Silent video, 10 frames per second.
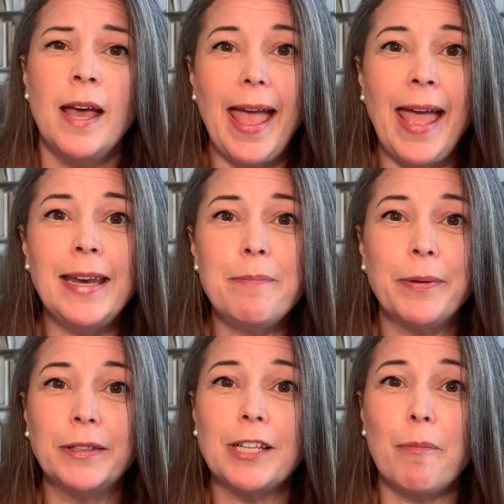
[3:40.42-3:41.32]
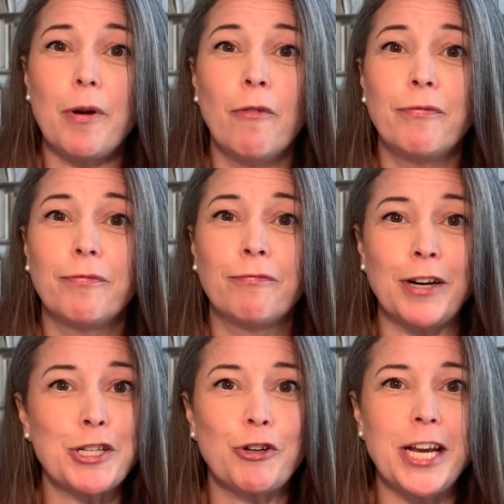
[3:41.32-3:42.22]
Any build-up of
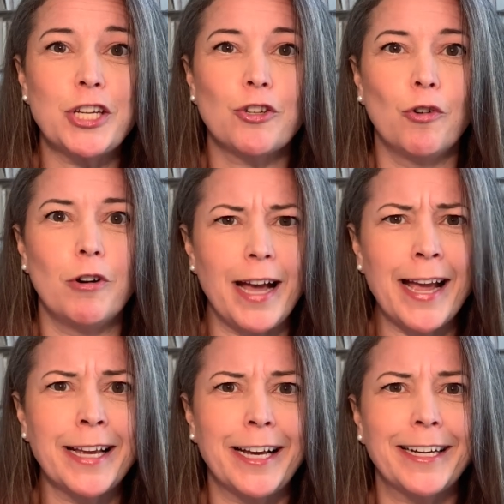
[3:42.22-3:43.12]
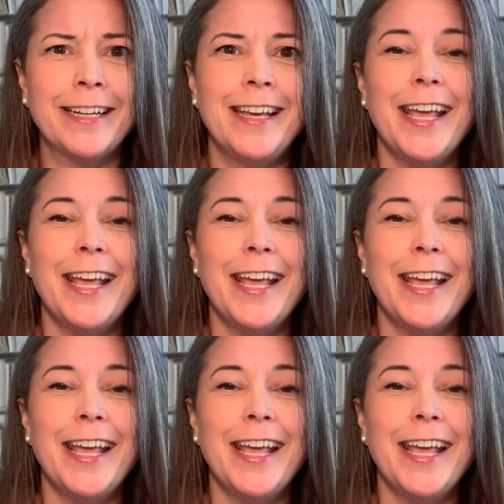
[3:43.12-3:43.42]
frustration or anger